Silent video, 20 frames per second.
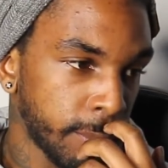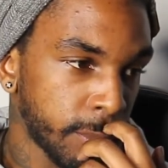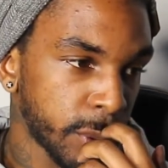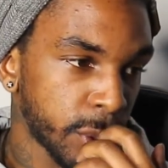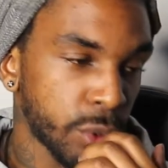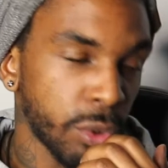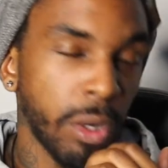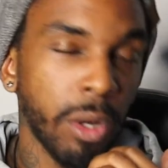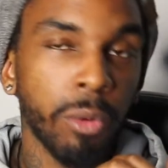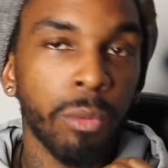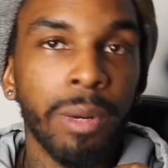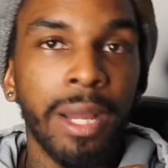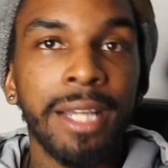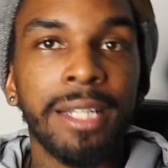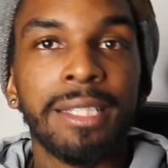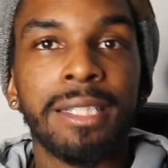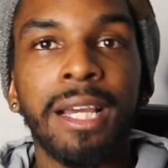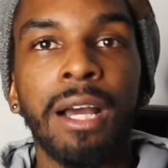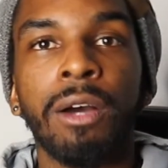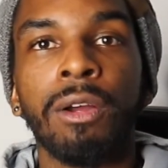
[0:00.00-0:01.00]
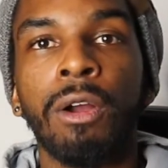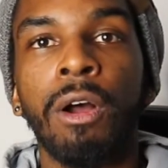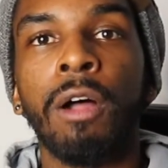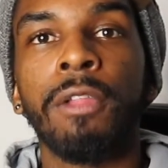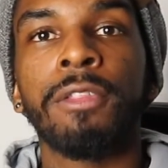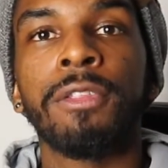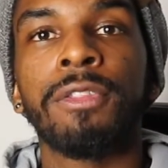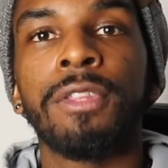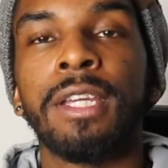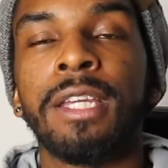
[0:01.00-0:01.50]
So I'll write down all
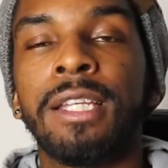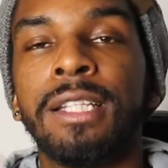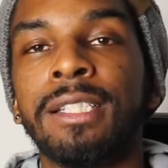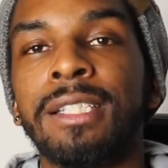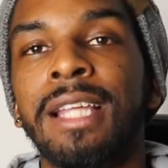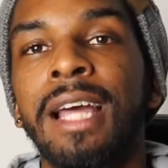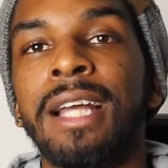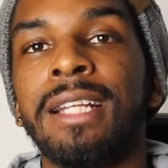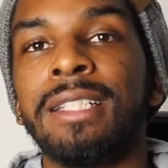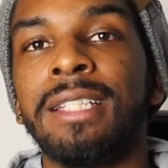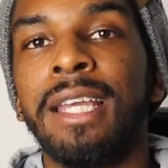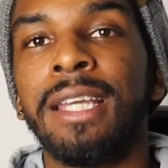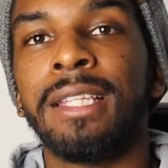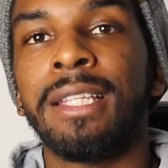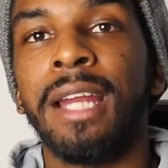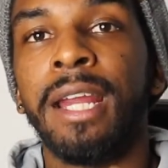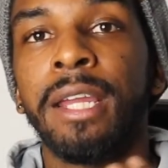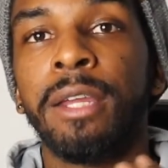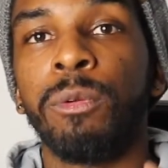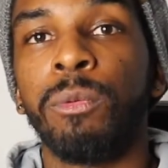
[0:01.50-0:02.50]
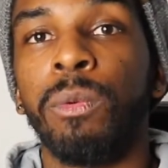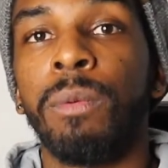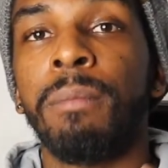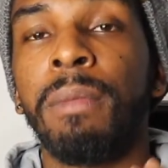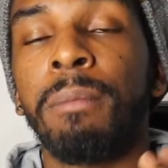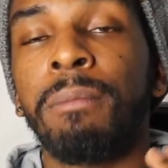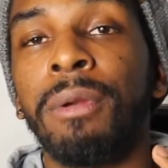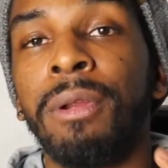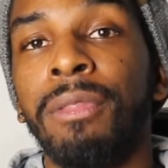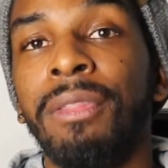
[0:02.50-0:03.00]
the things that day that I can
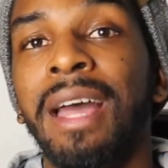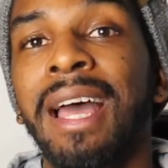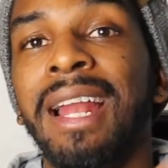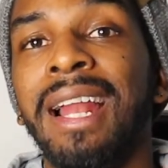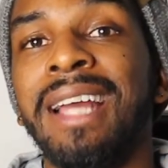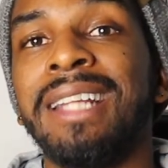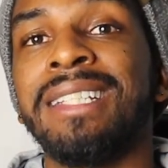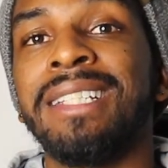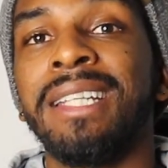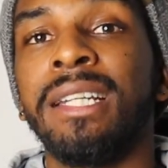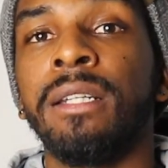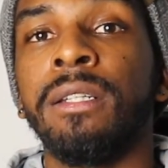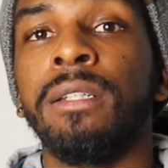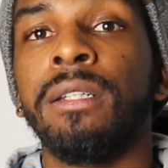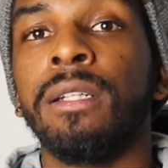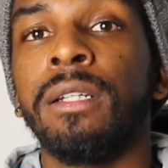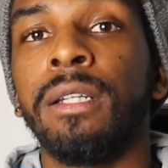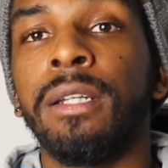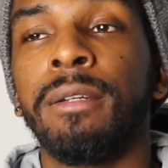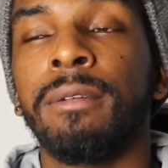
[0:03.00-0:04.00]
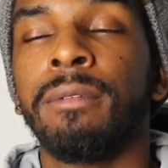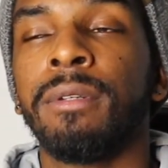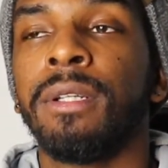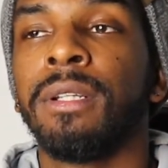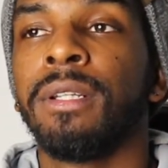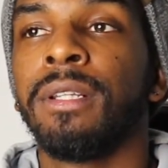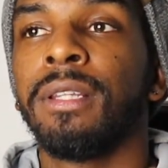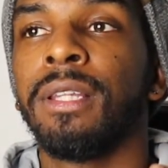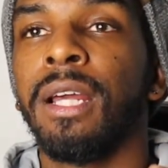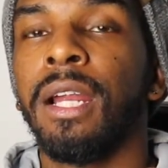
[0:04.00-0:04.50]
remember that I did good,
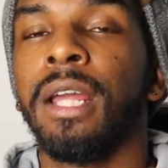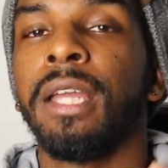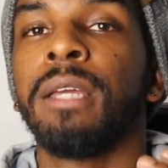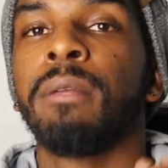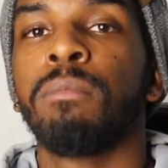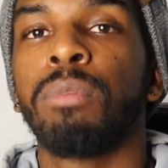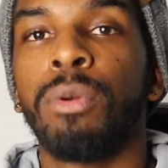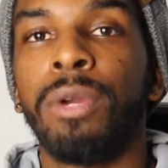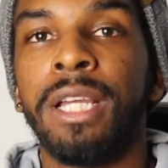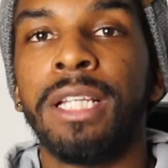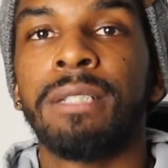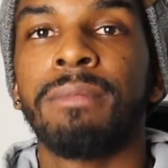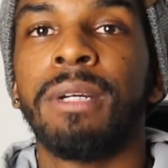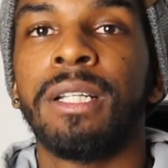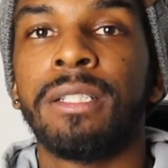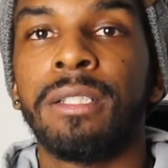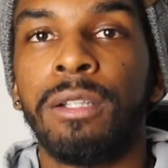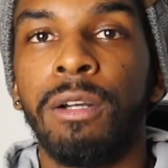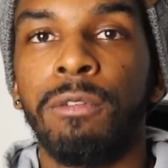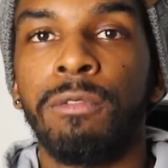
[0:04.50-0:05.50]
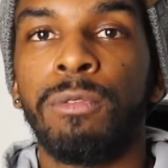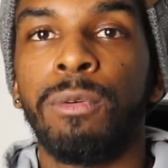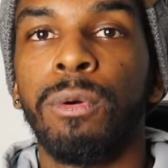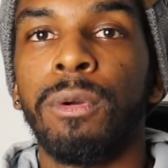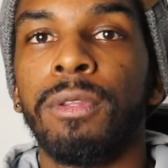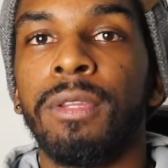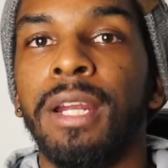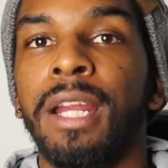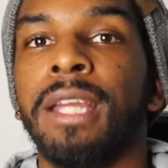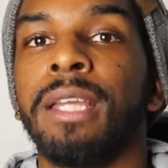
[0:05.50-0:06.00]
that I can praise myself
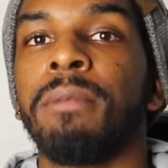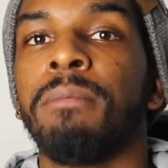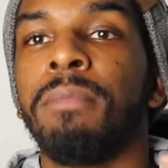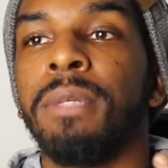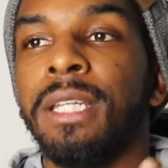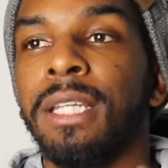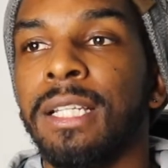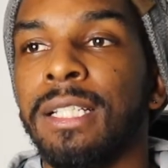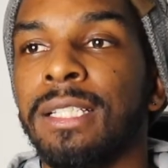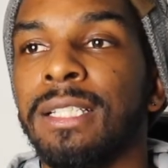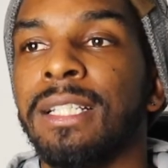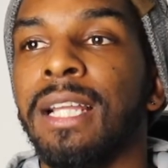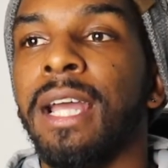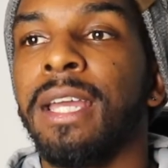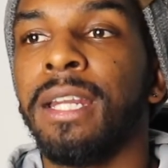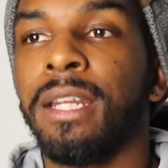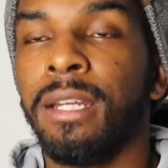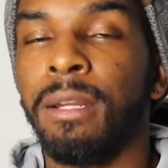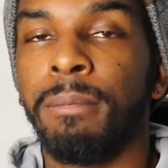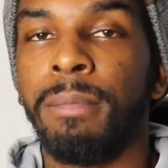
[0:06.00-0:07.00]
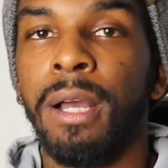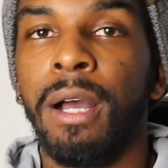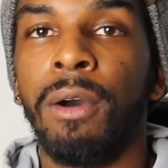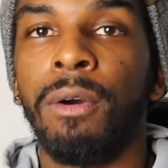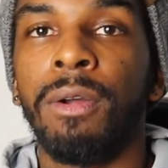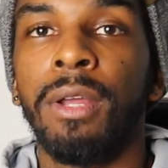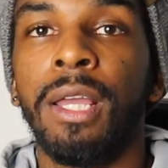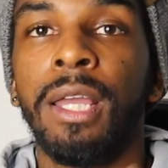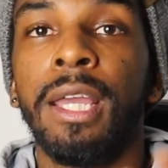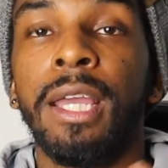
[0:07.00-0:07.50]
for, that I can be excited
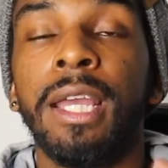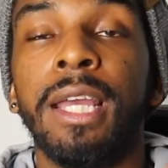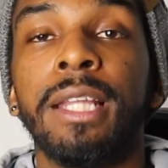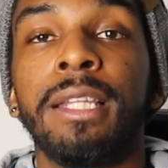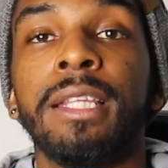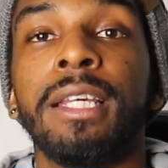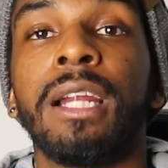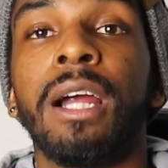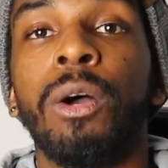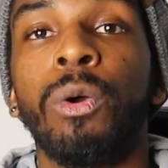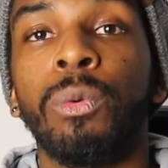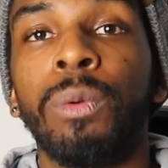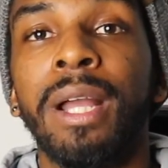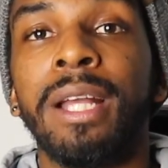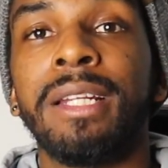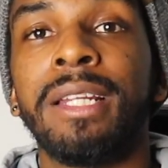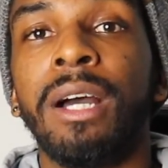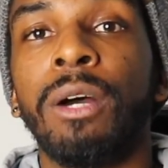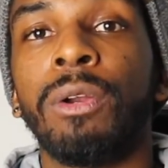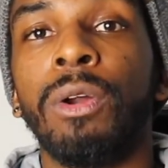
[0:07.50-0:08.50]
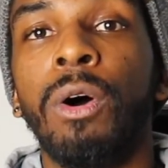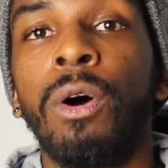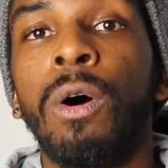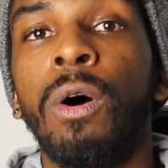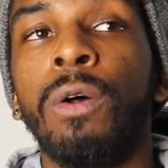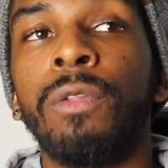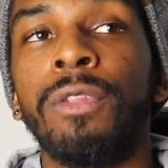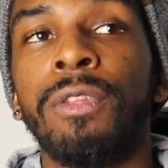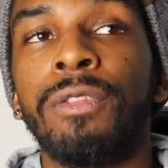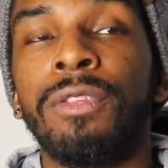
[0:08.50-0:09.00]
about. And then I'll write down
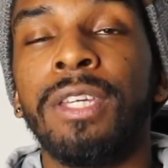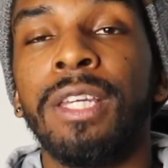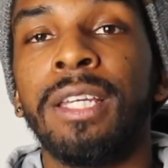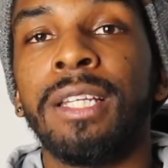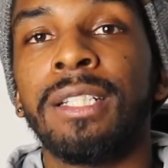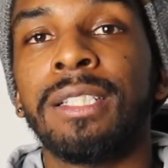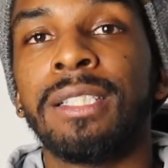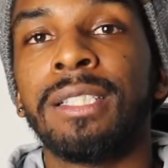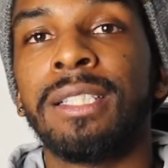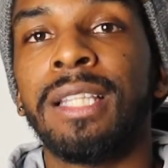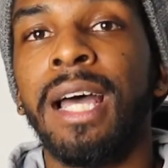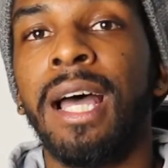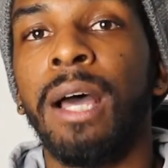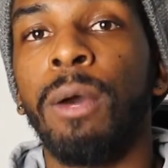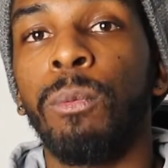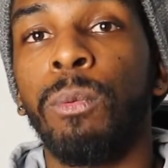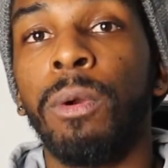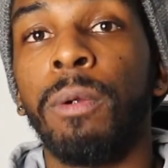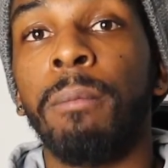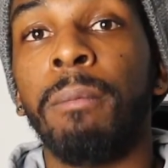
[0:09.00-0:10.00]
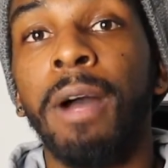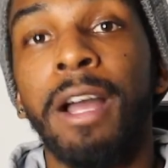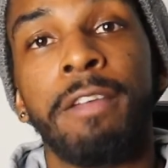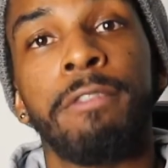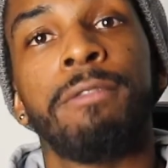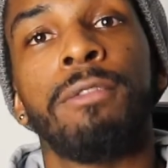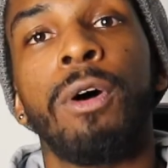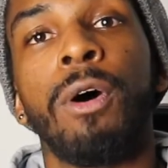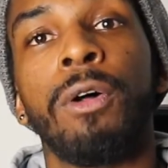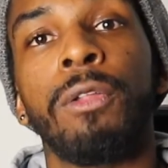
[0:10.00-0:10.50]
all the things that were my
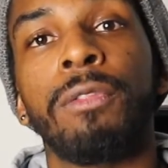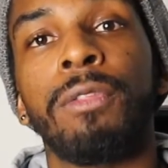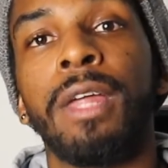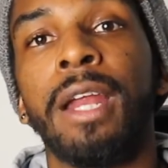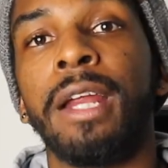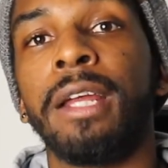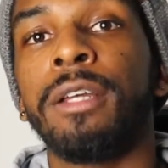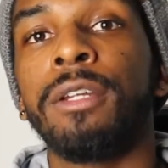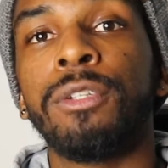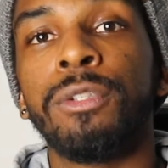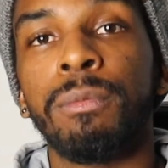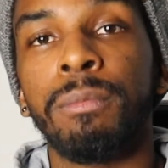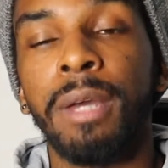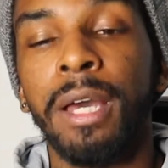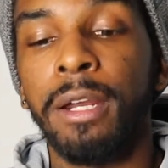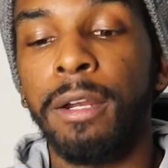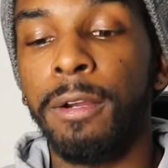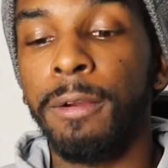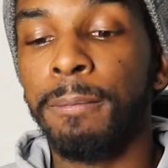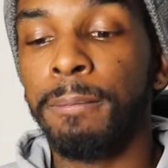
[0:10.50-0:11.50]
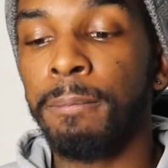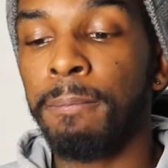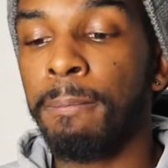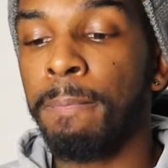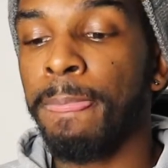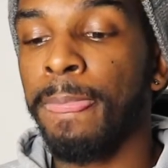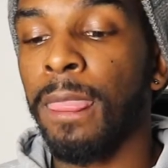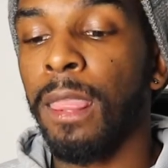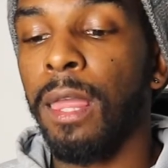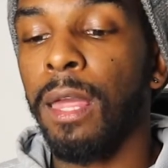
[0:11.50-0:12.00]
fault, that I could do better.
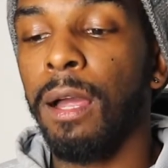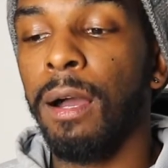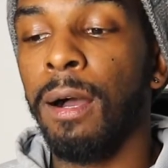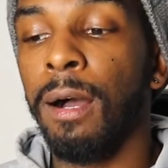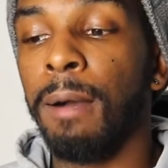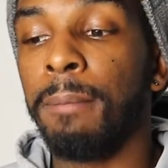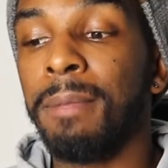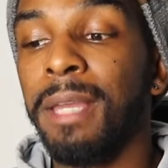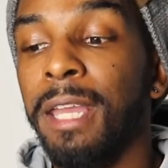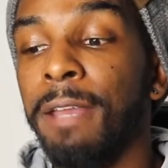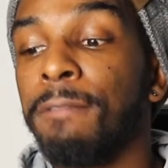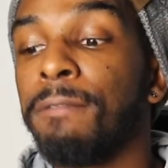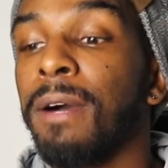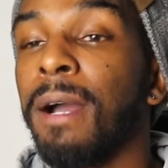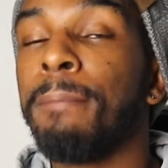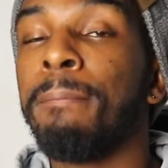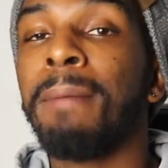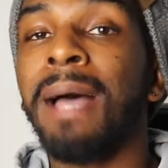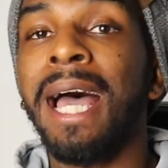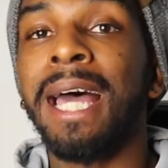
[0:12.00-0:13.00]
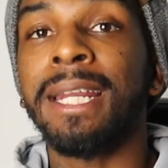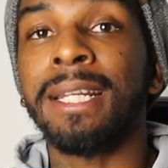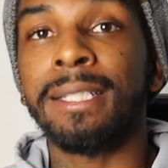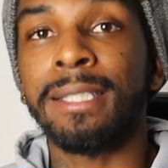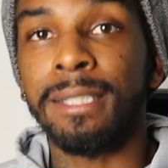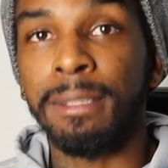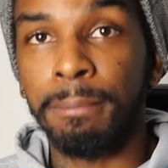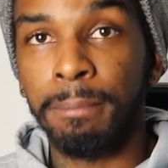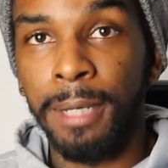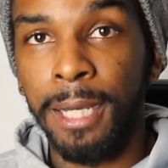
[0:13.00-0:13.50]
If I'm mad at
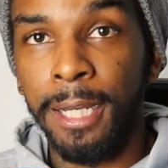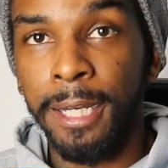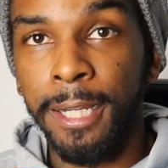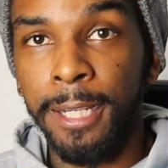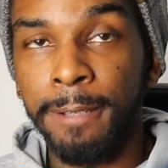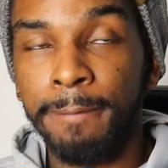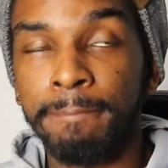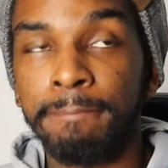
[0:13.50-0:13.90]
somebody,